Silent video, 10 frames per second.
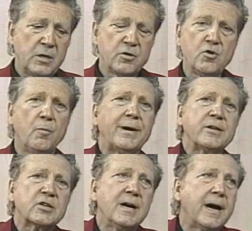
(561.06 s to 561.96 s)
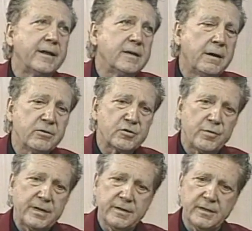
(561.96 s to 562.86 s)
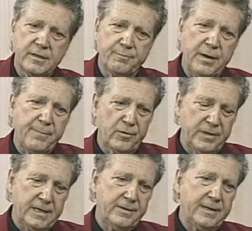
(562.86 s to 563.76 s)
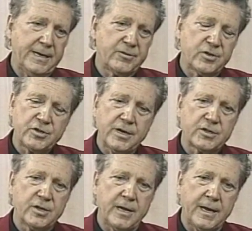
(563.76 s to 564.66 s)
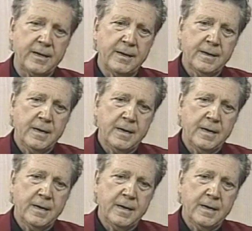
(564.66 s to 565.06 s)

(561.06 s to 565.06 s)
nobody's got it. I was reading in the paper the other day, just yesterday,